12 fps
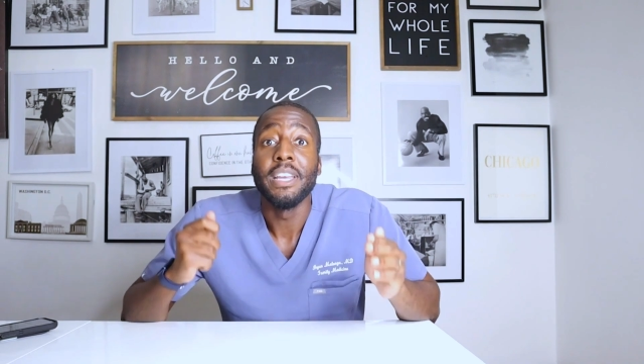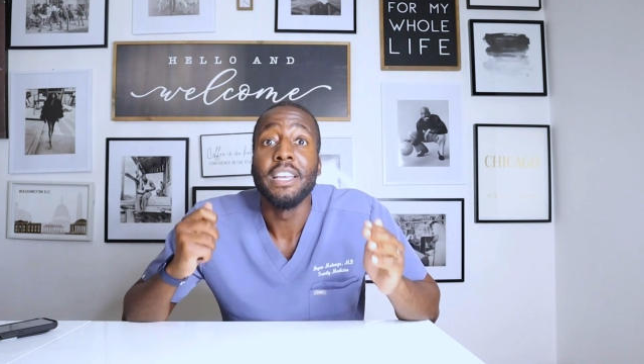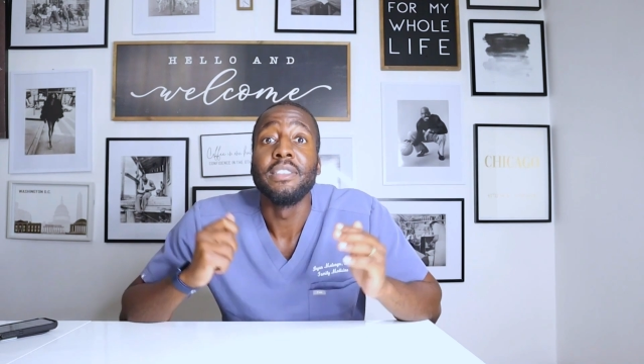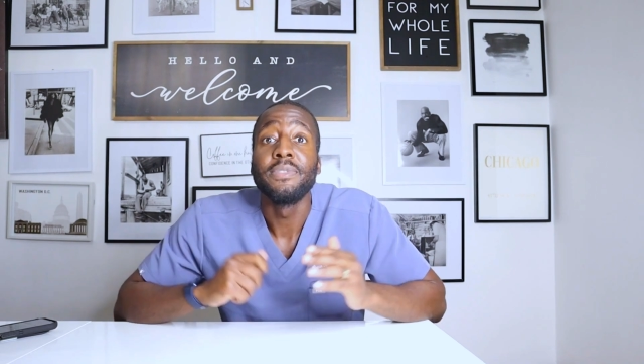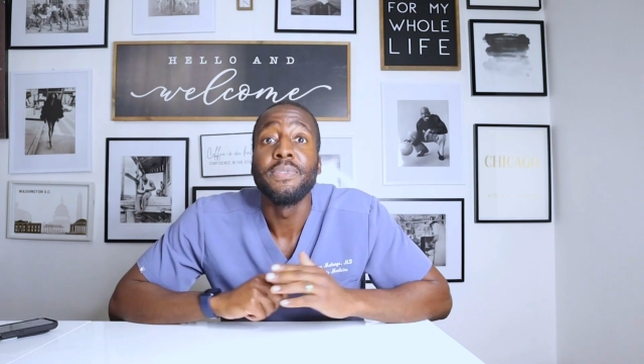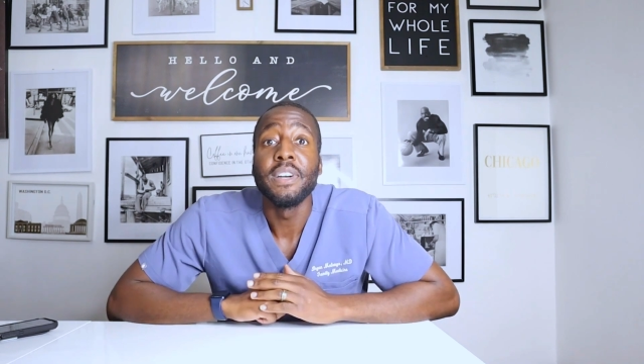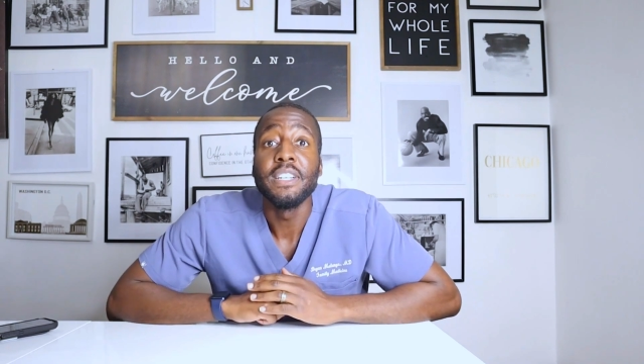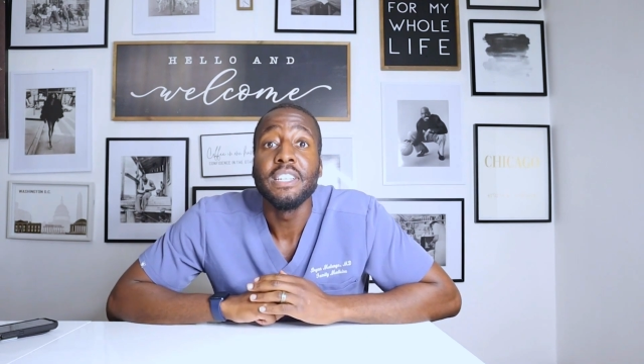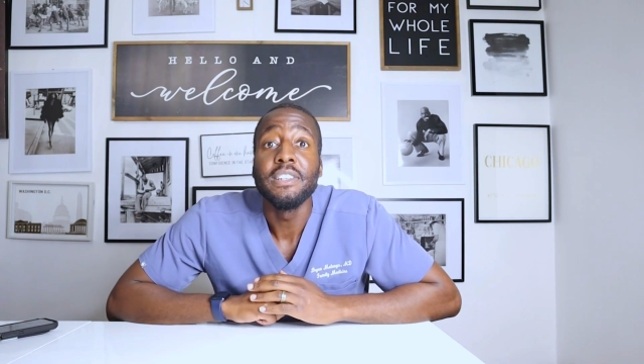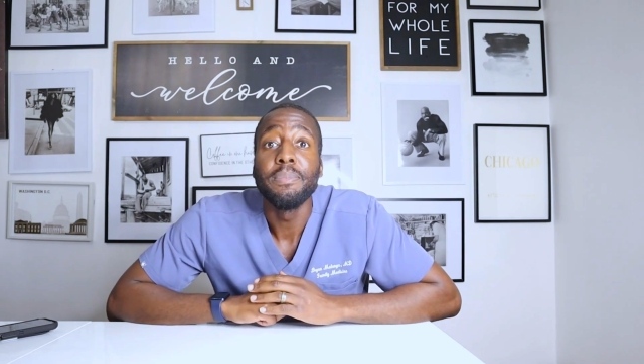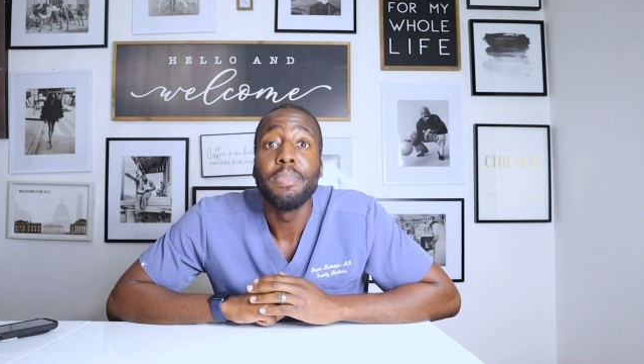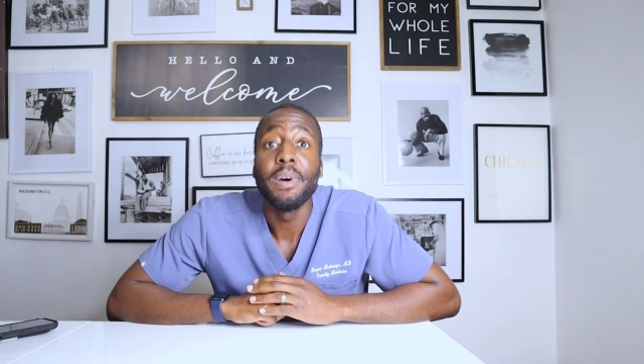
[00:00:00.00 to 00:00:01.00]
It is
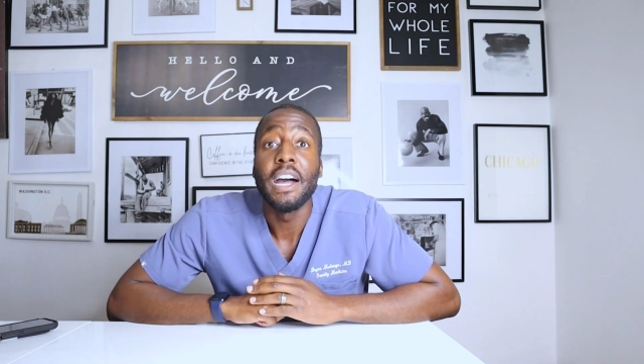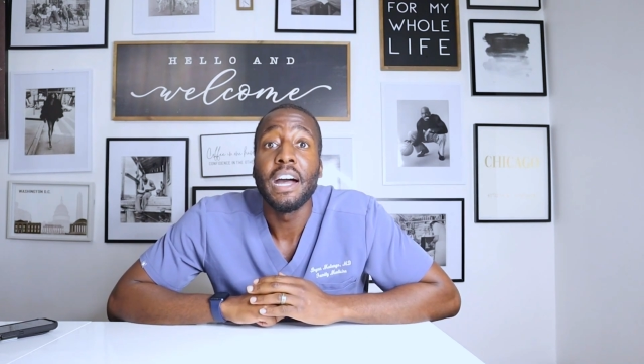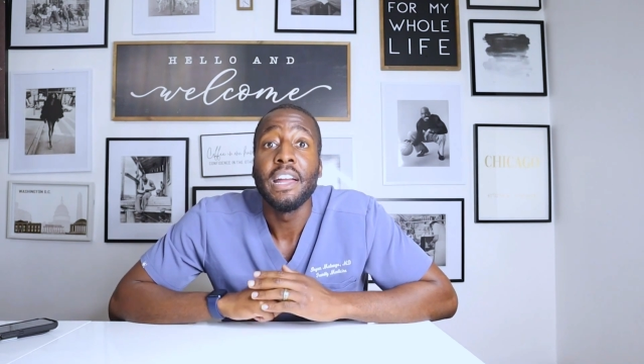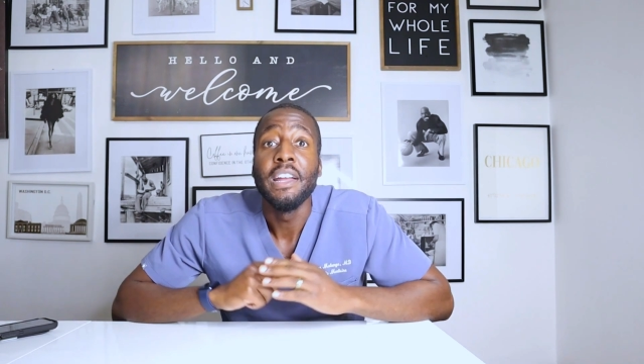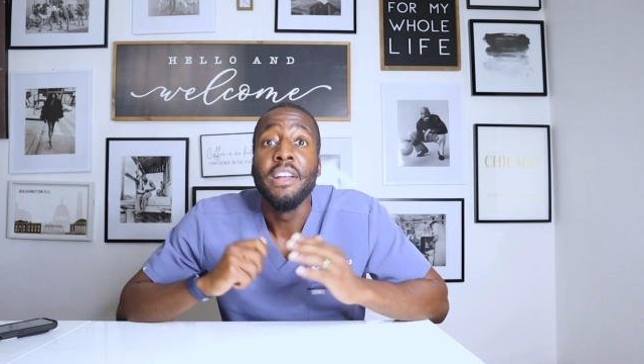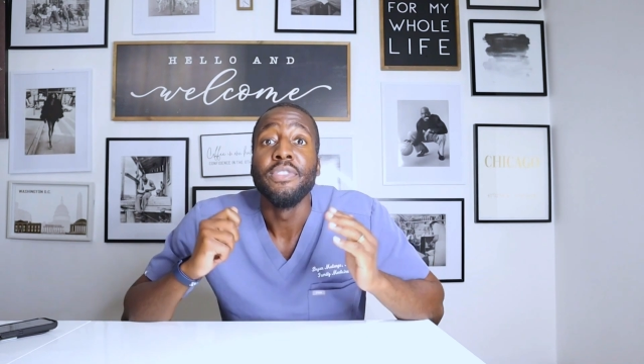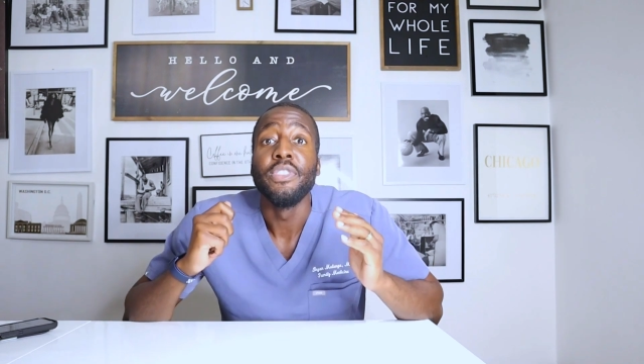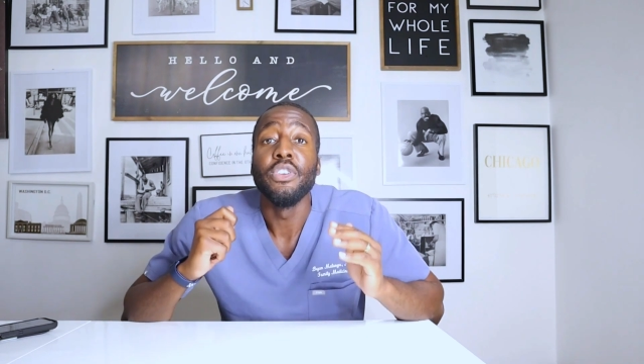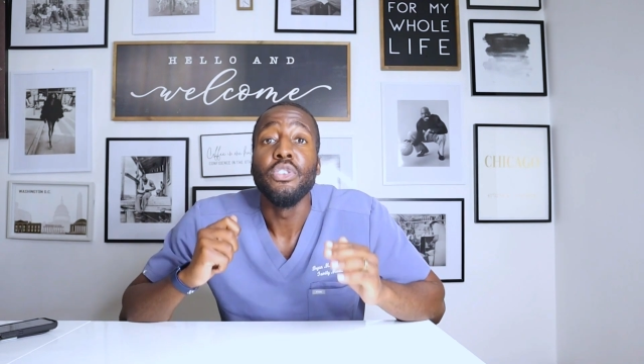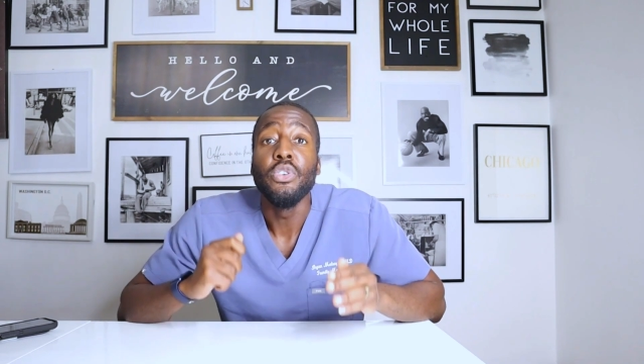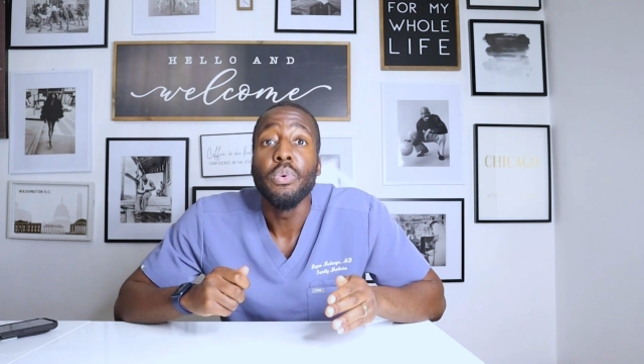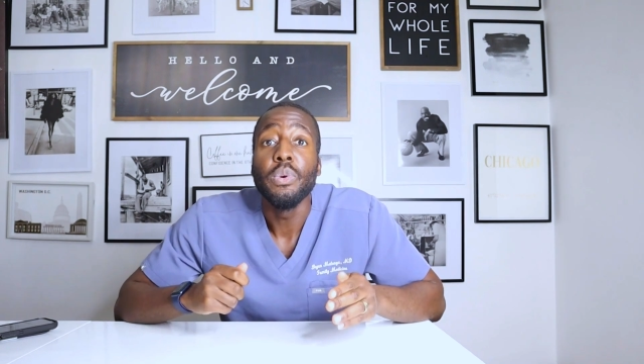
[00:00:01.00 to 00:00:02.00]
funded by the
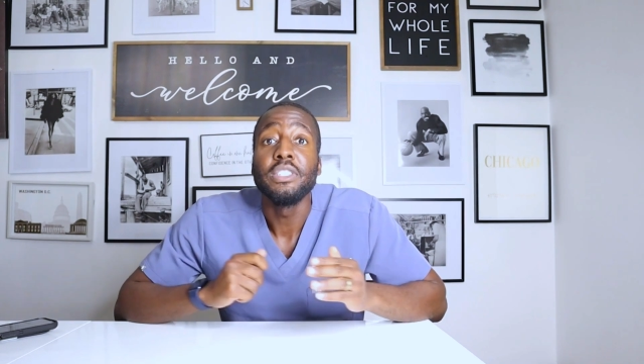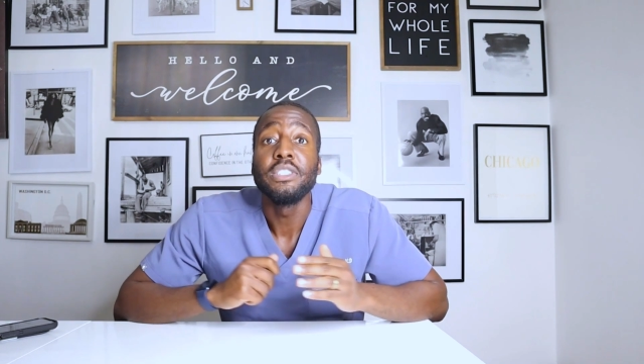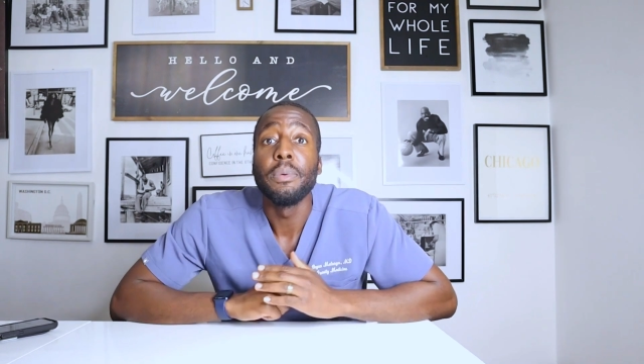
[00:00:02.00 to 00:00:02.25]
U.S.